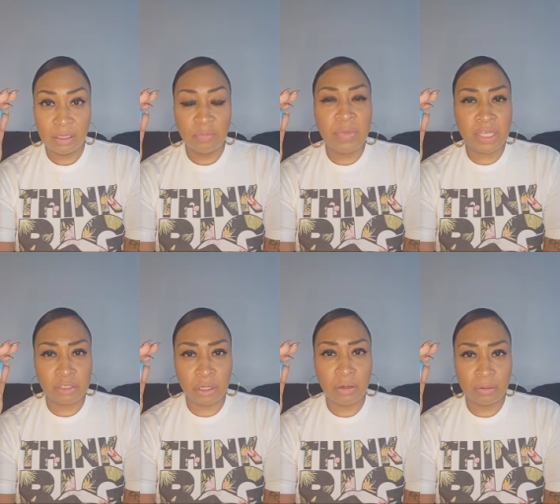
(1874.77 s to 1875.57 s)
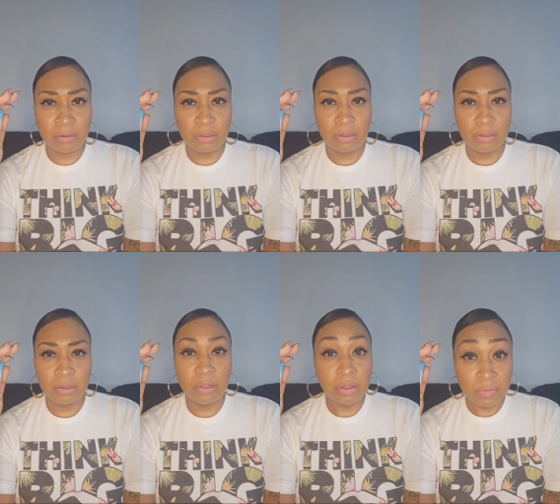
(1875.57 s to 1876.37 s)
Me too.
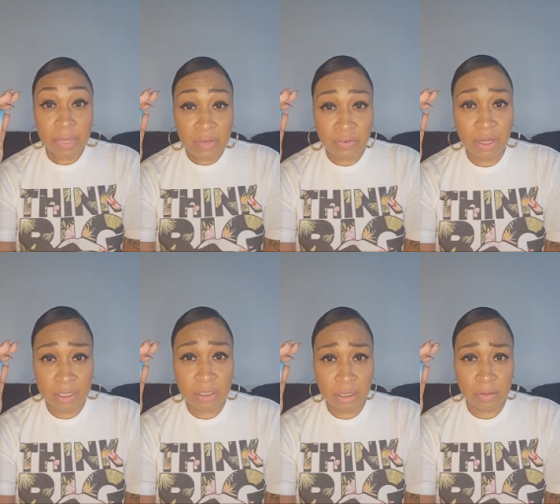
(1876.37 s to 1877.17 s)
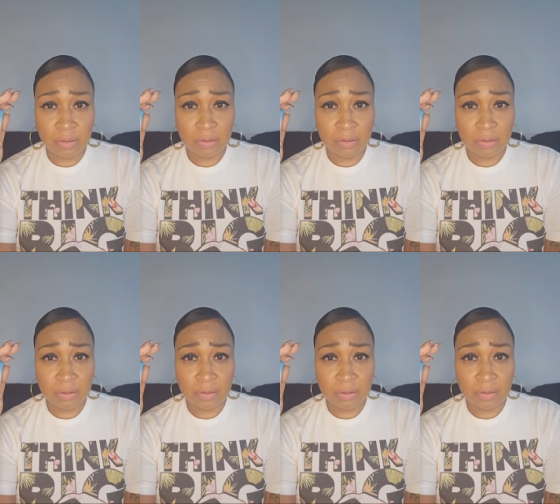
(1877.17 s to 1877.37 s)
Me fucking too.